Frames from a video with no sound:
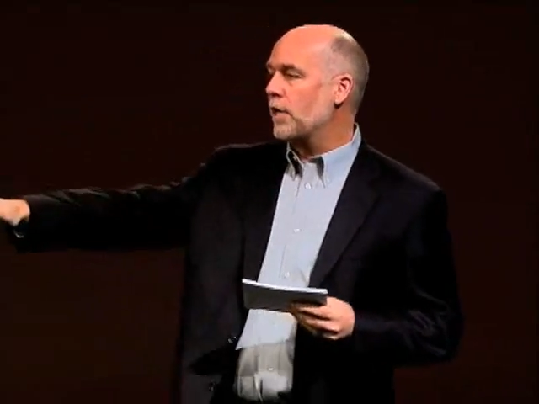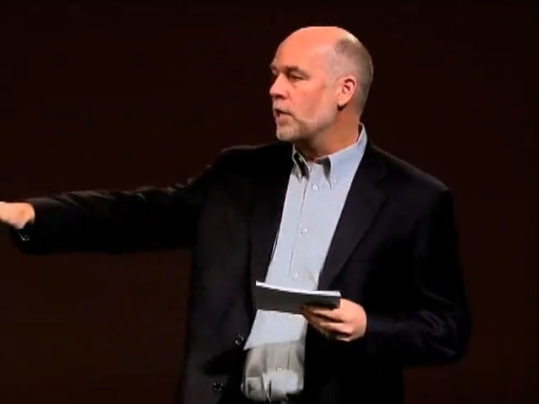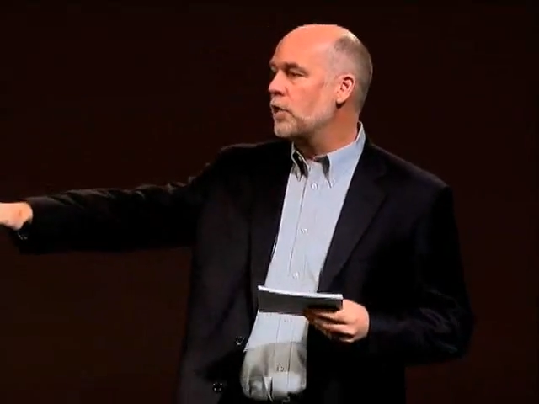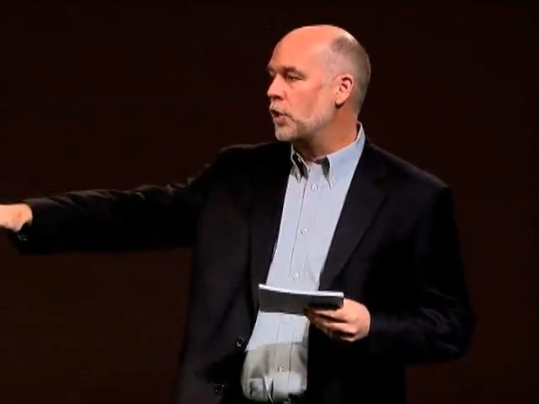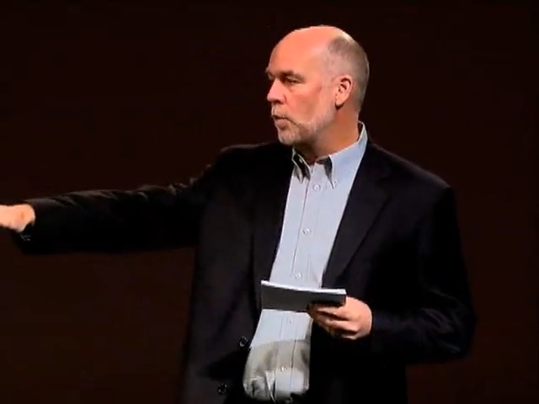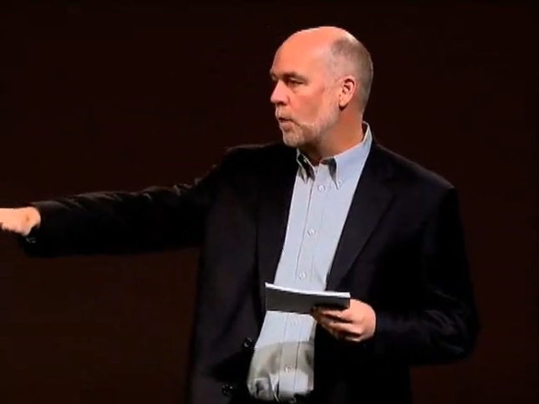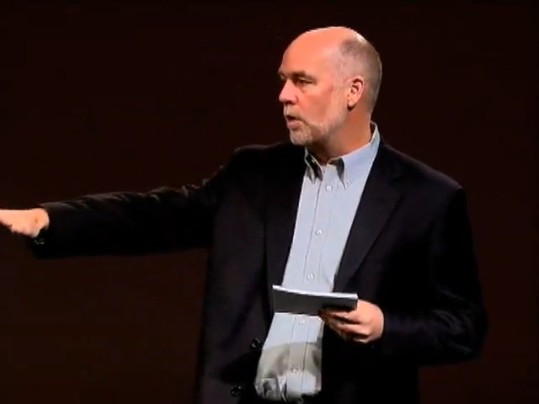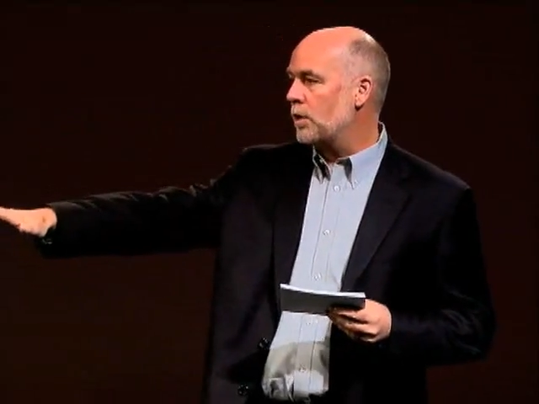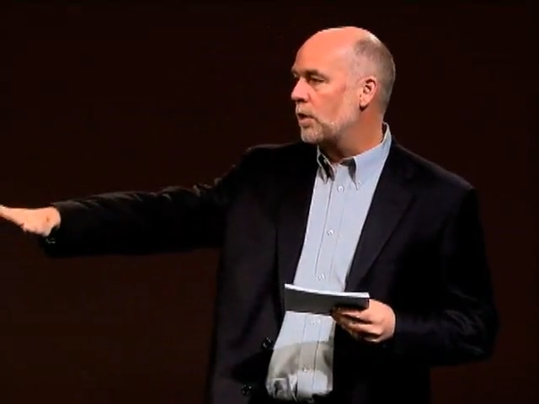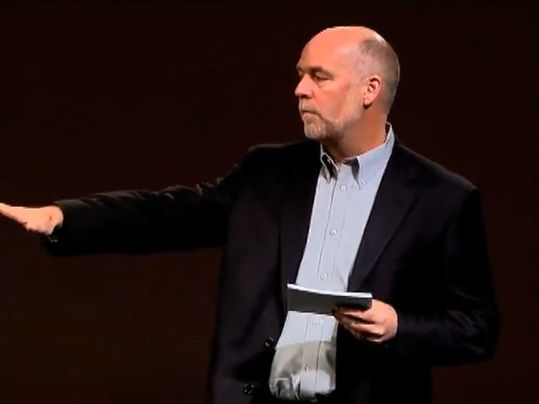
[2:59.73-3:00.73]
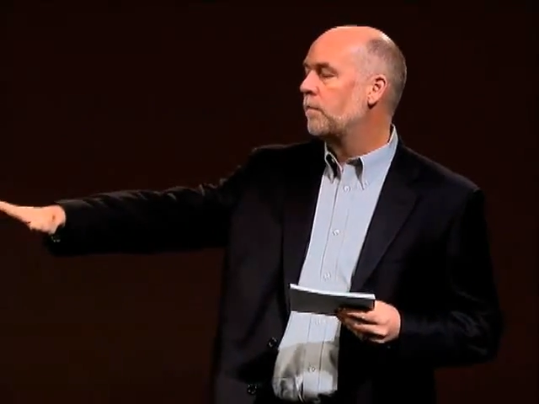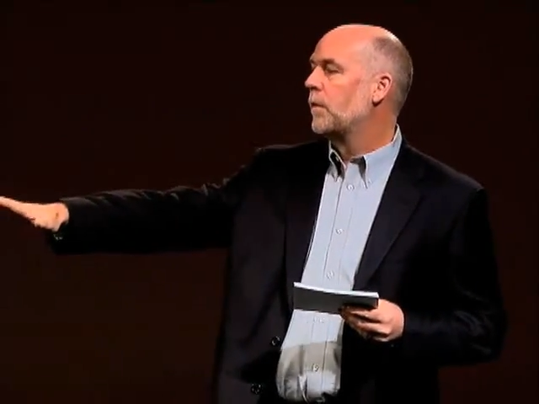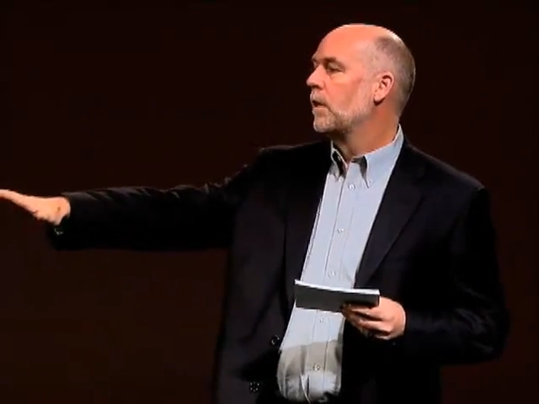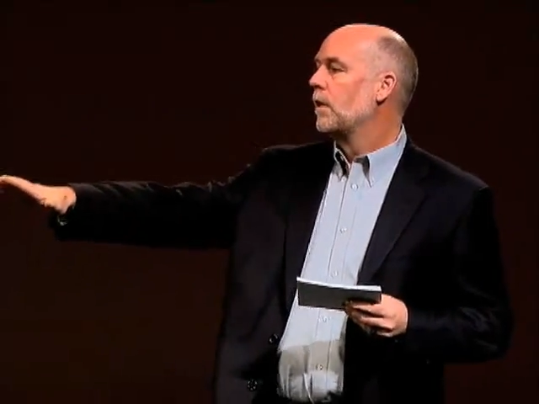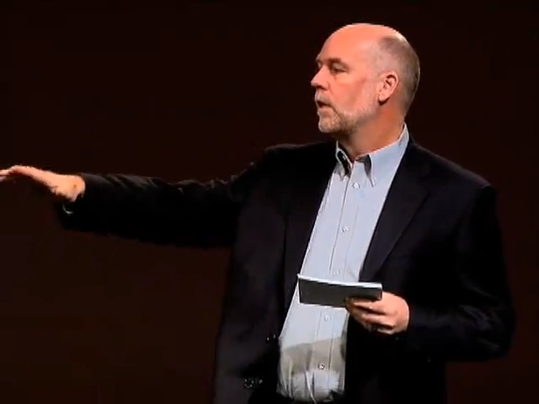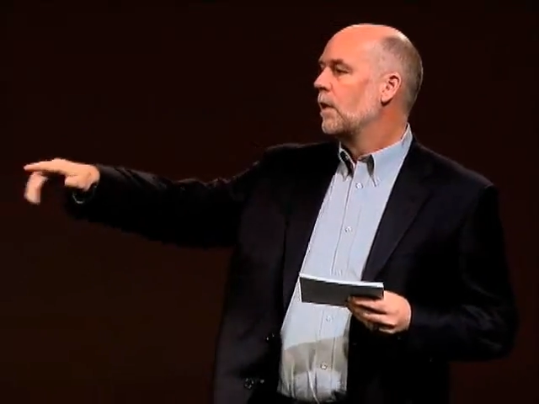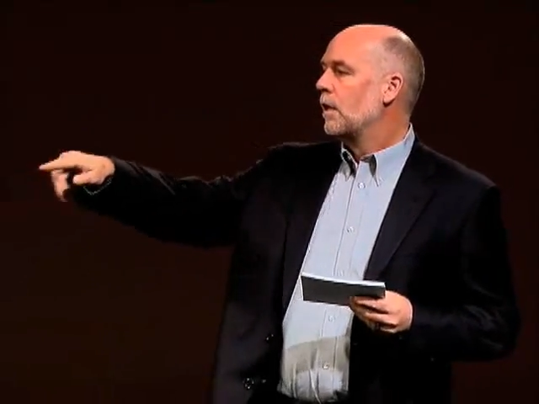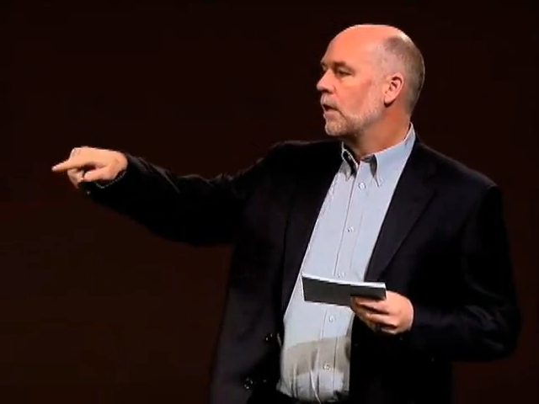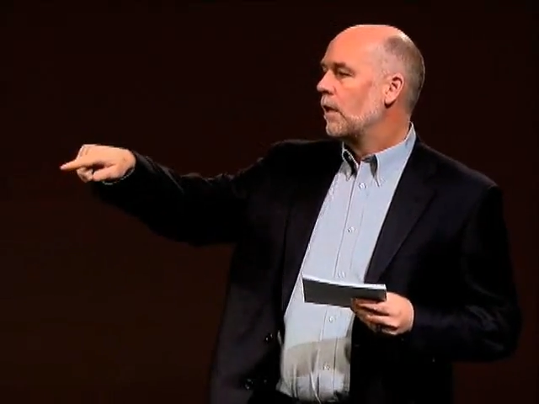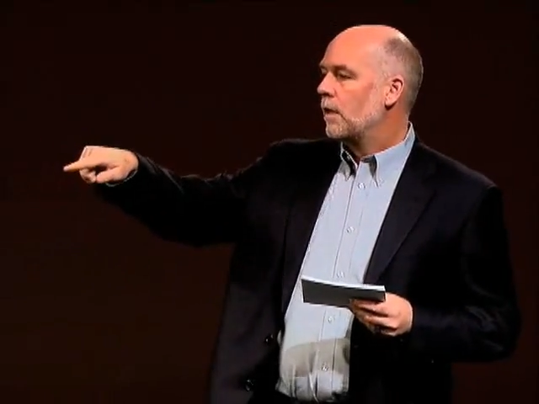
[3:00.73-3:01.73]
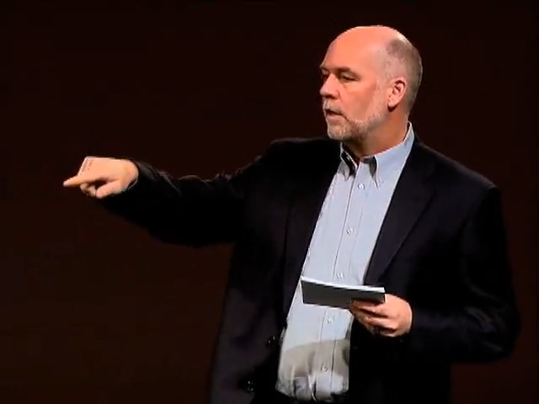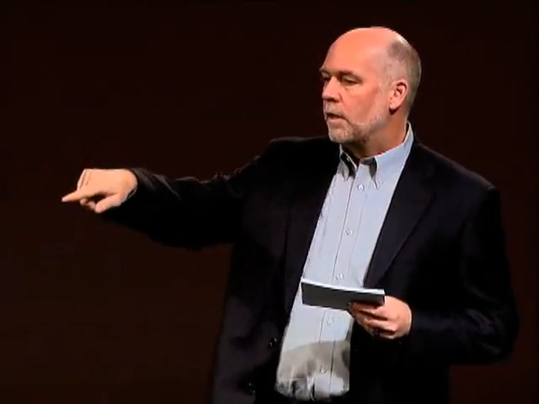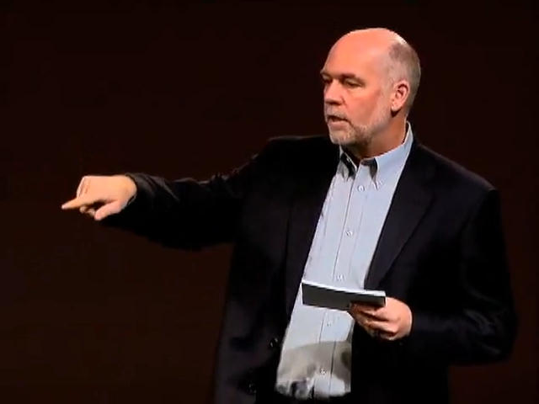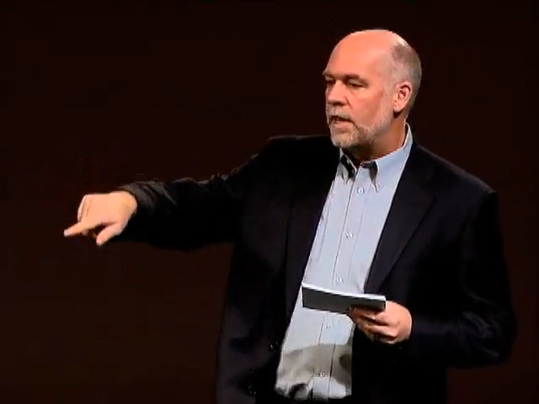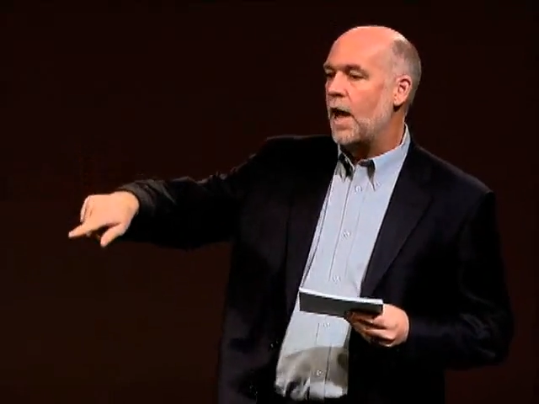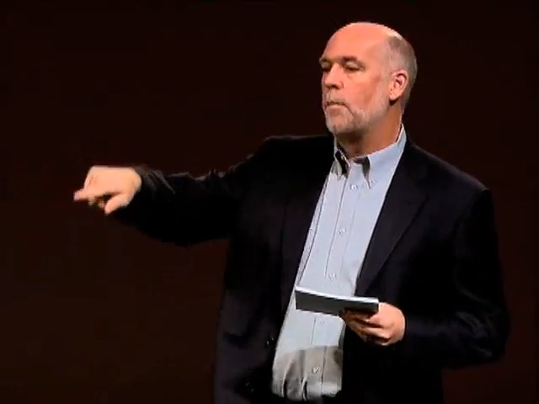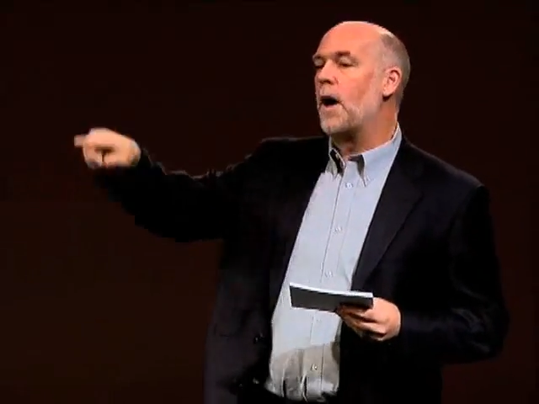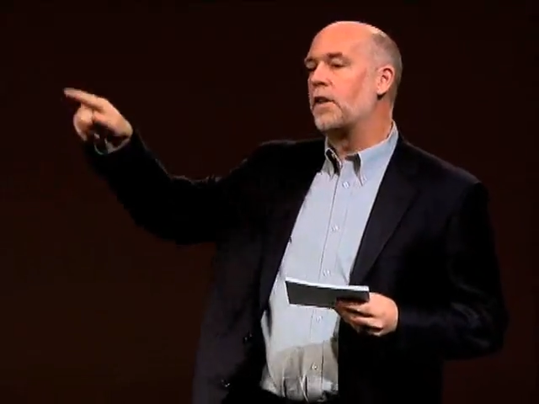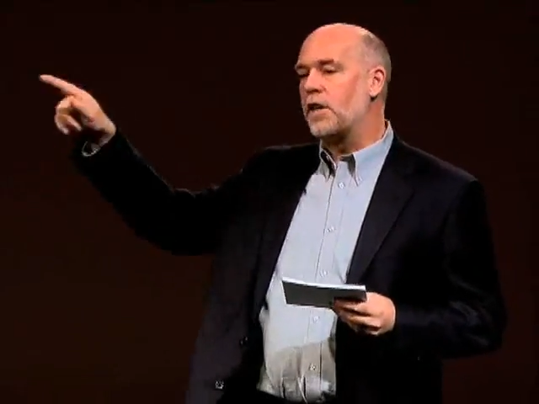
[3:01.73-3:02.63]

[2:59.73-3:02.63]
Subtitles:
consumers to help other